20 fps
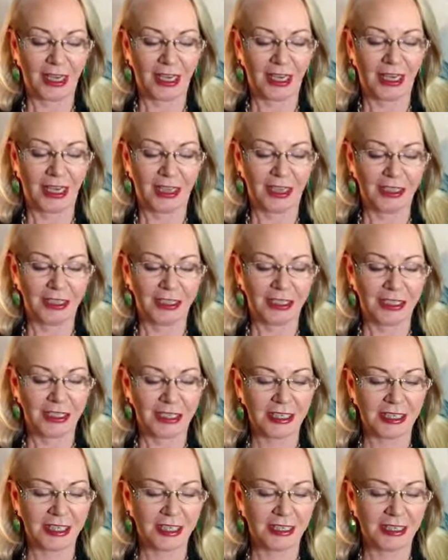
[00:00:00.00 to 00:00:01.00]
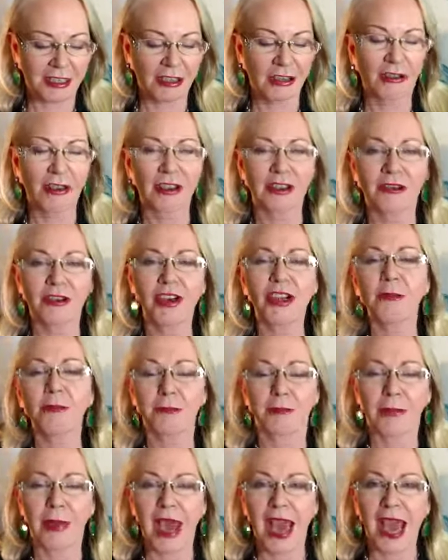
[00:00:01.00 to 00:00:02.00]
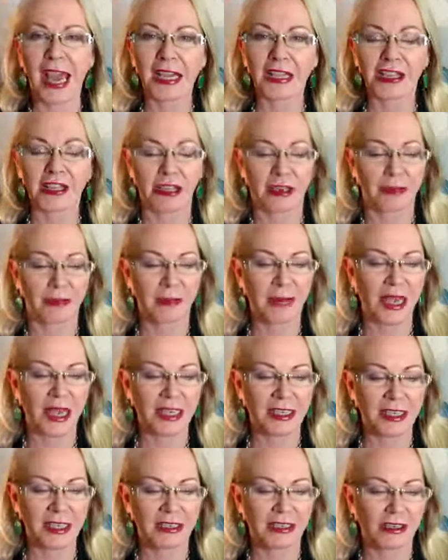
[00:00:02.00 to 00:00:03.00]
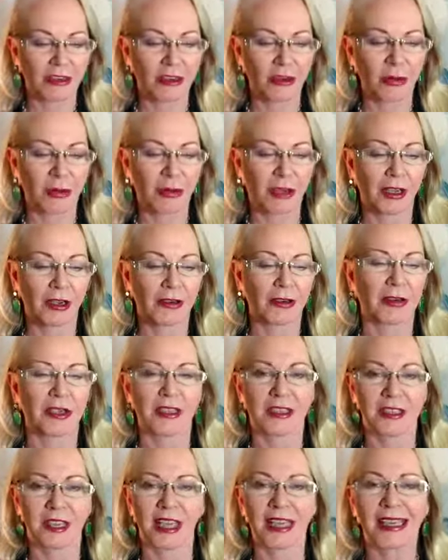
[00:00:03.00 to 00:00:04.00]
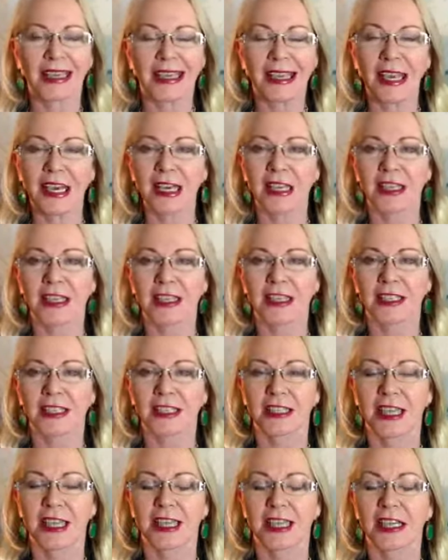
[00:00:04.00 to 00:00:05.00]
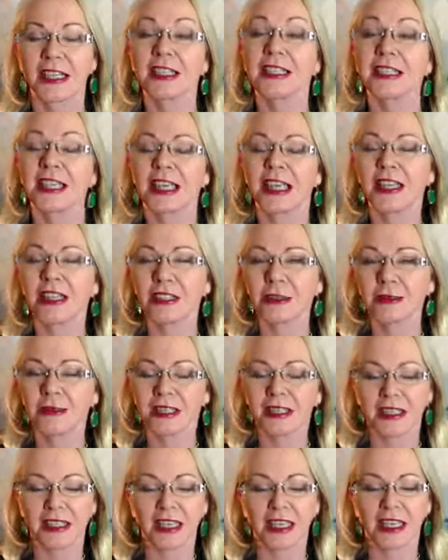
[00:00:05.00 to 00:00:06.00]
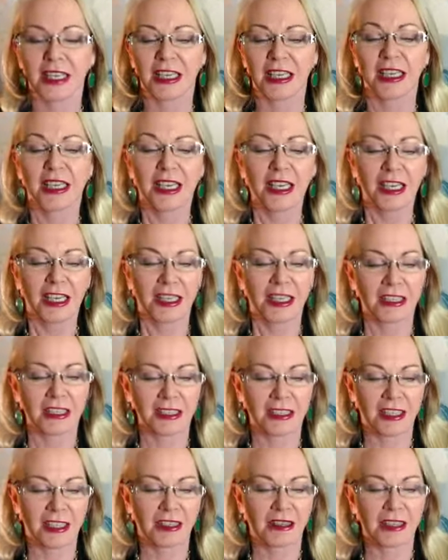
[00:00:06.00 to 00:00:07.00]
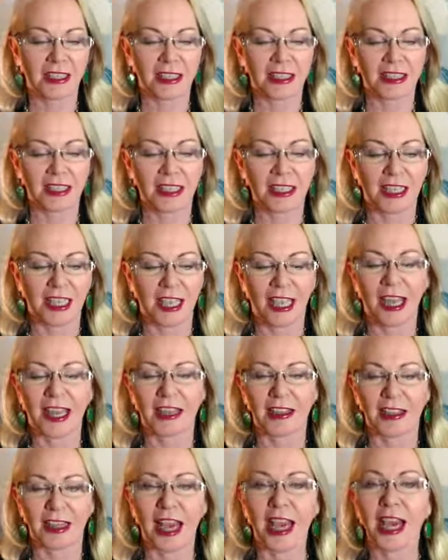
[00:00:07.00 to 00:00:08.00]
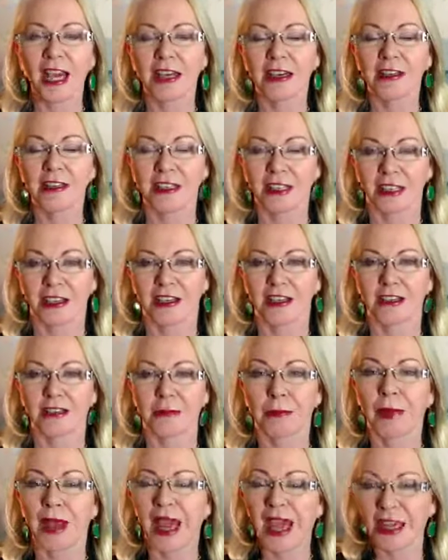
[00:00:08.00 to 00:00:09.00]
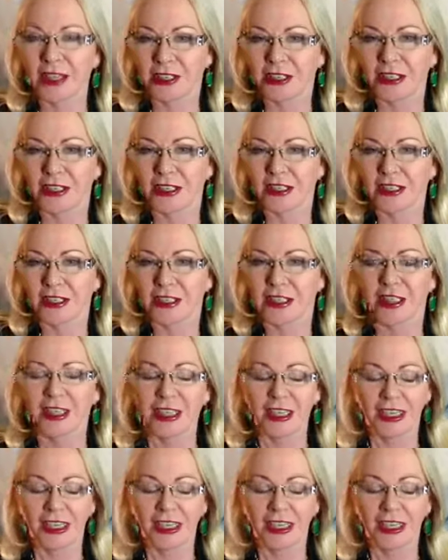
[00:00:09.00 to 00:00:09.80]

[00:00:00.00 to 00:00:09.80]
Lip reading: And so it's very passionate, Mars and Scorpio. It's like getting things done, it's intimacy, because it's in the eighth house and it's passion.